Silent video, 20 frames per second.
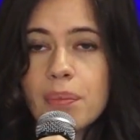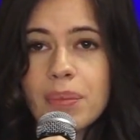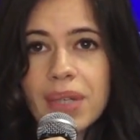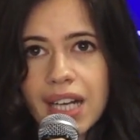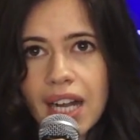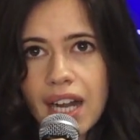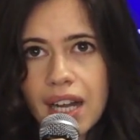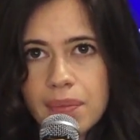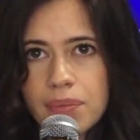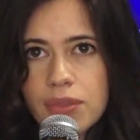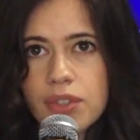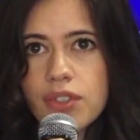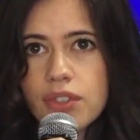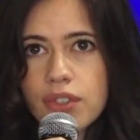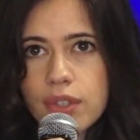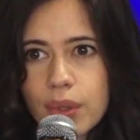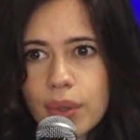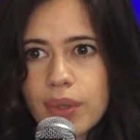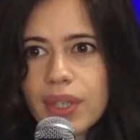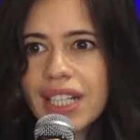but I'm
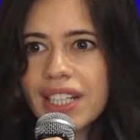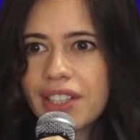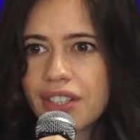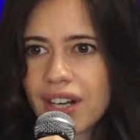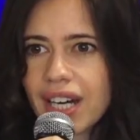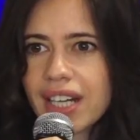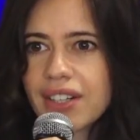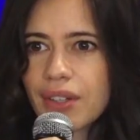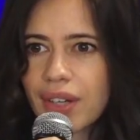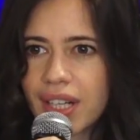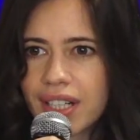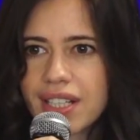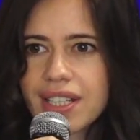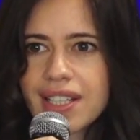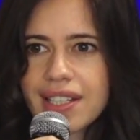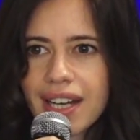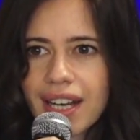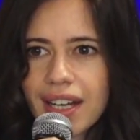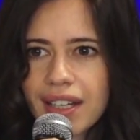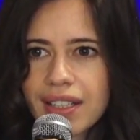slowly trying to
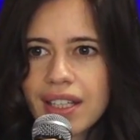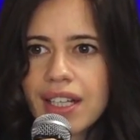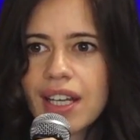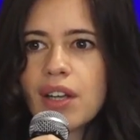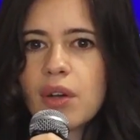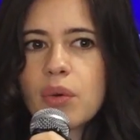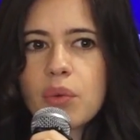understand